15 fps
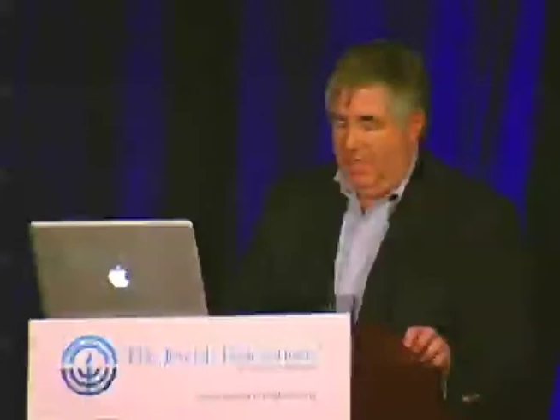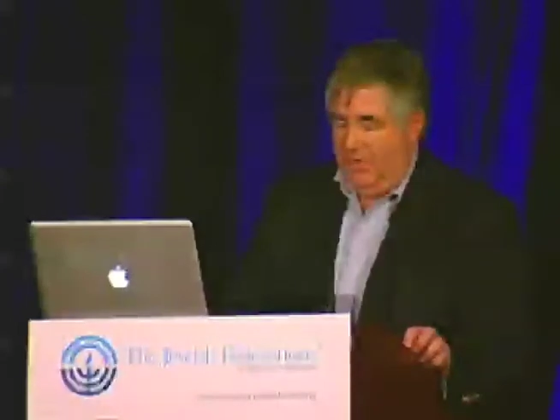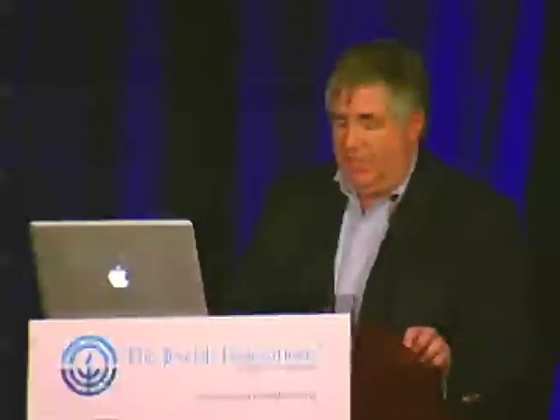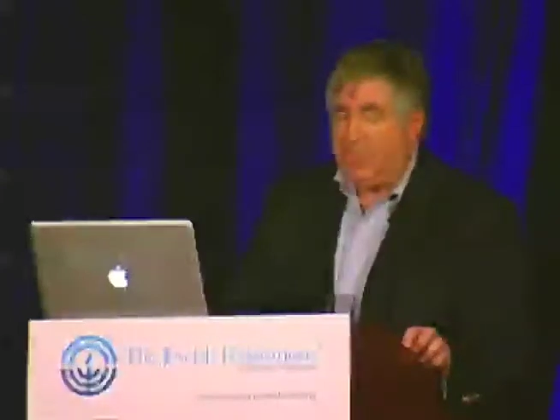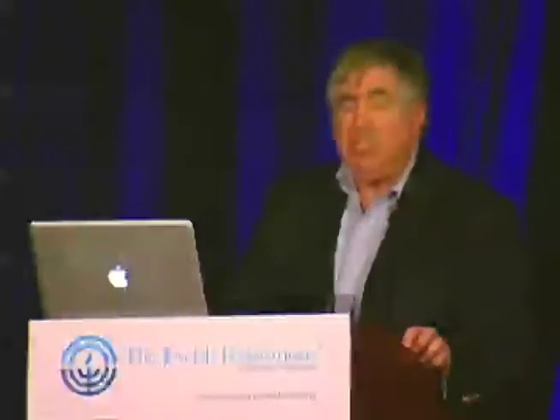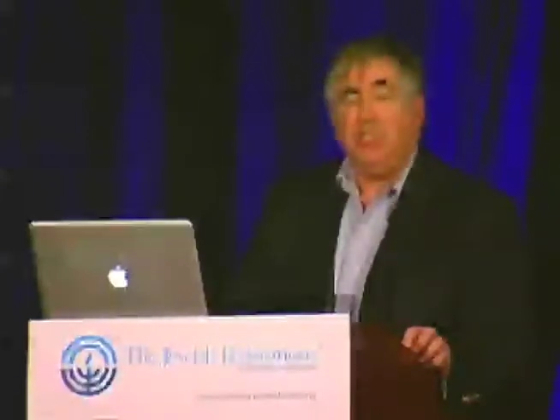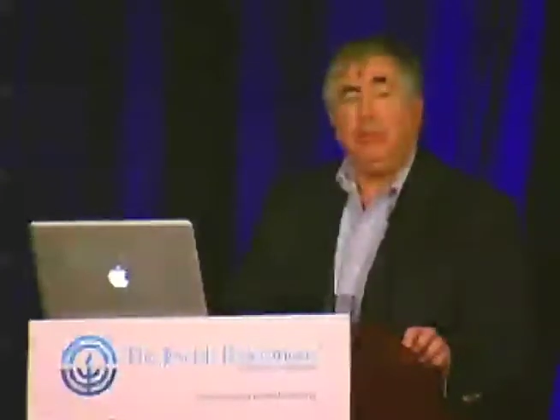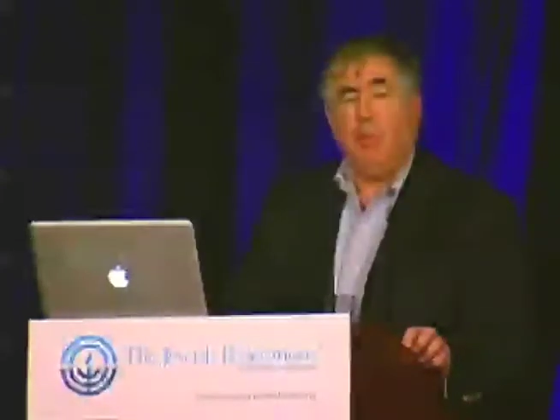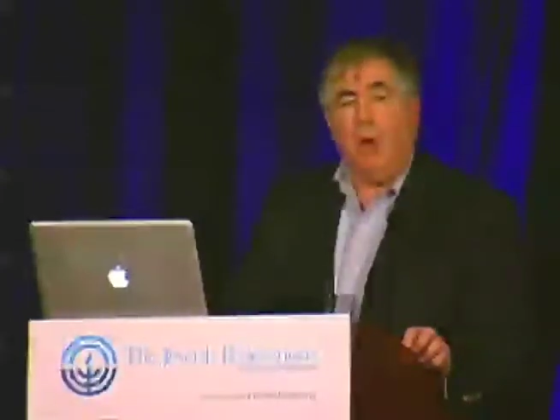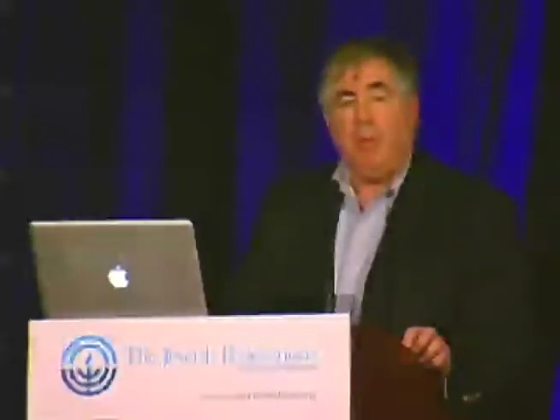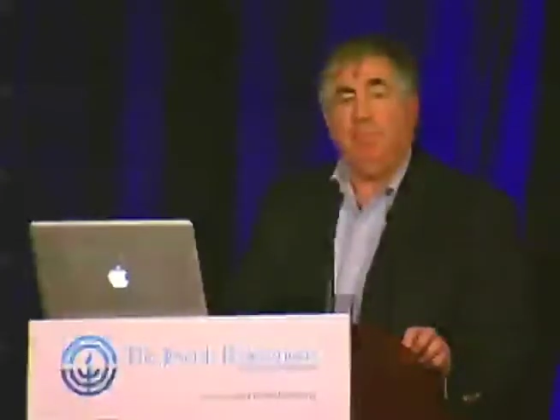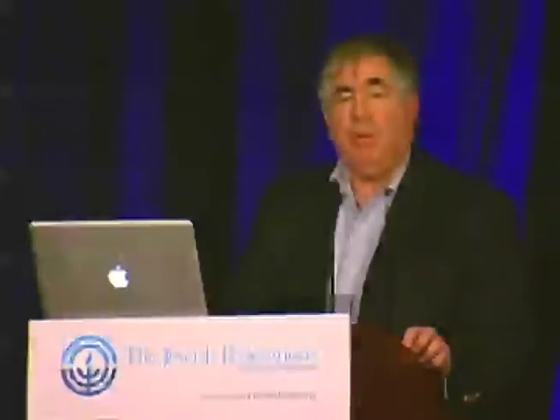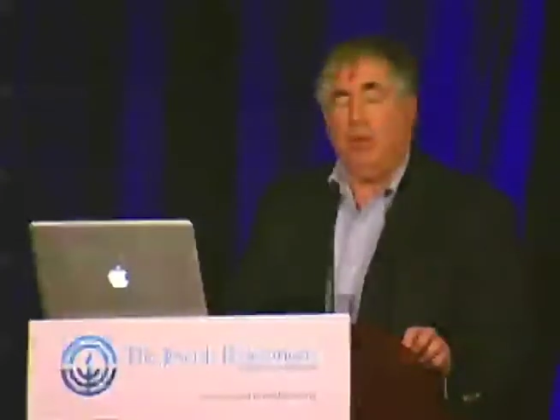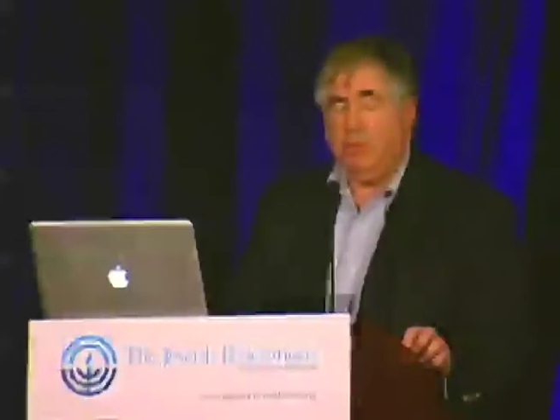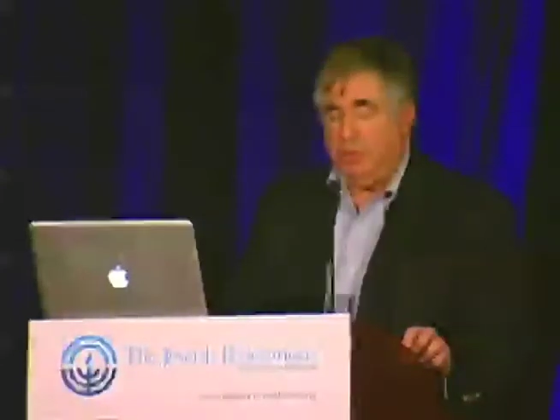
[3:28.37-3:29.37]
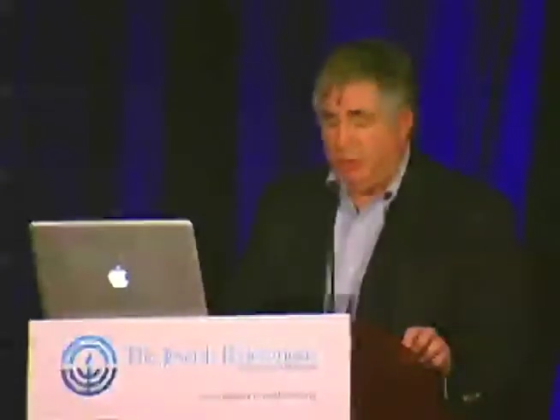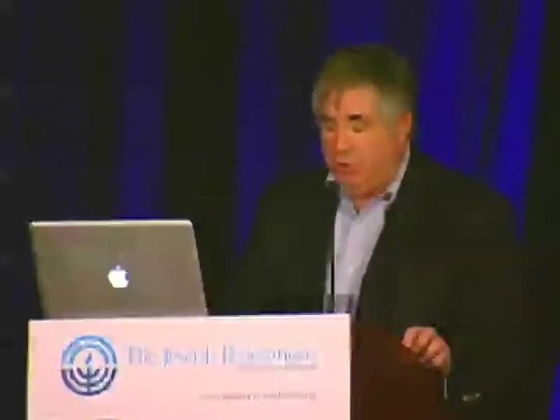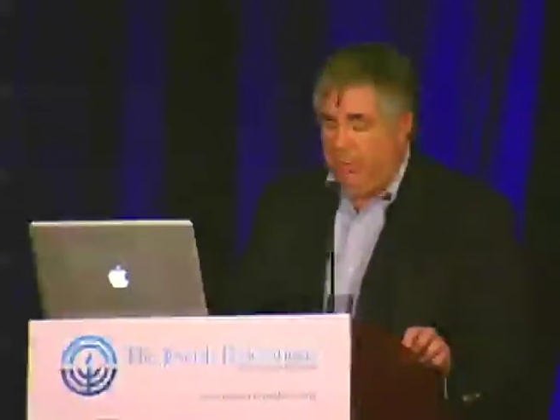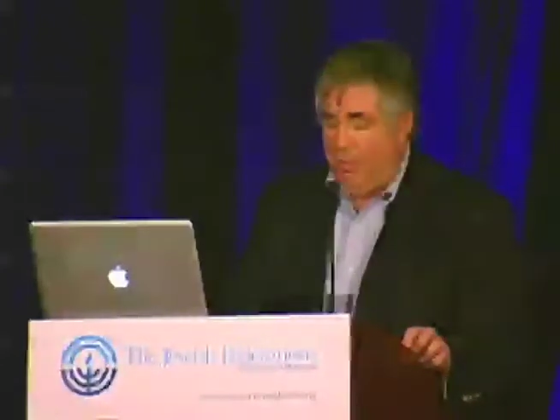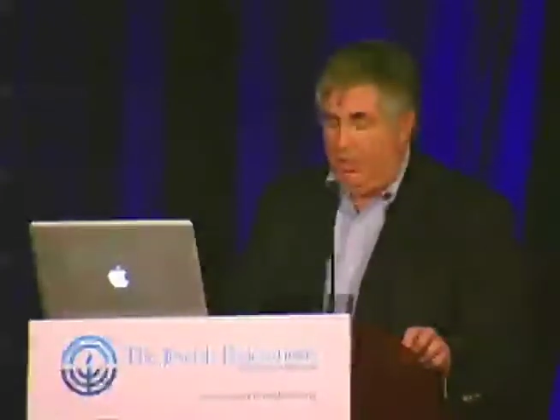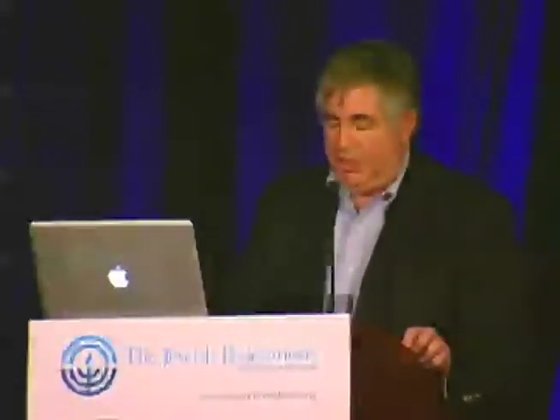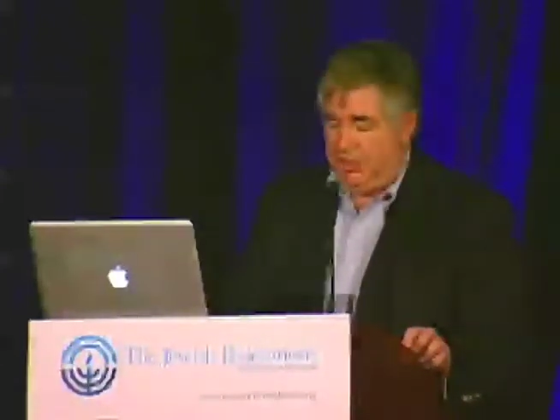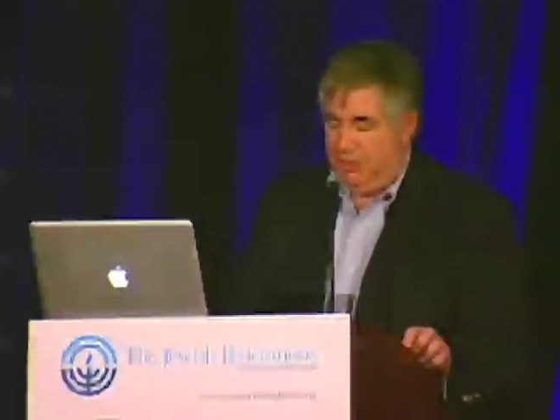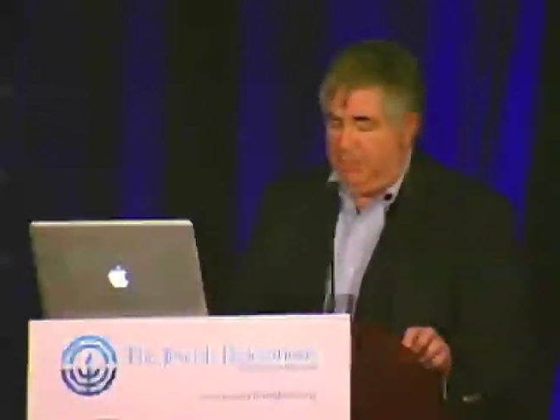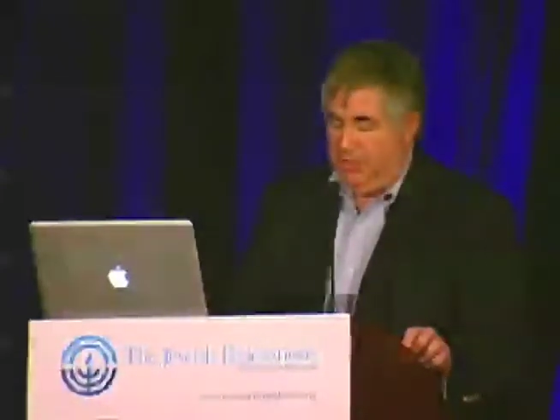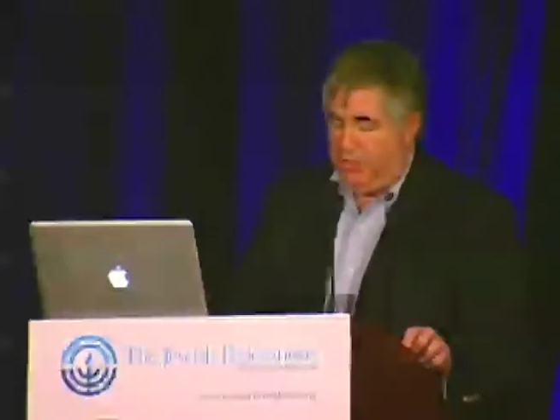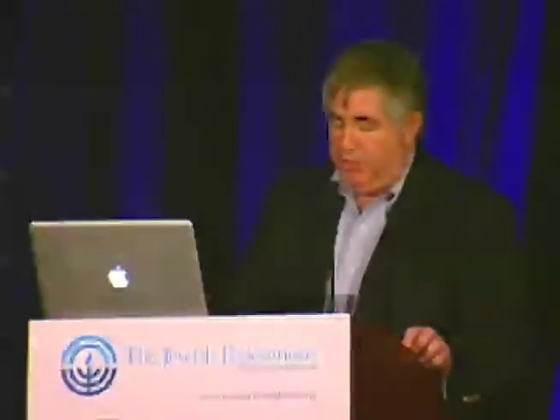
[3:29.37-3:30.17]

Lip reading: This is what prosumerism in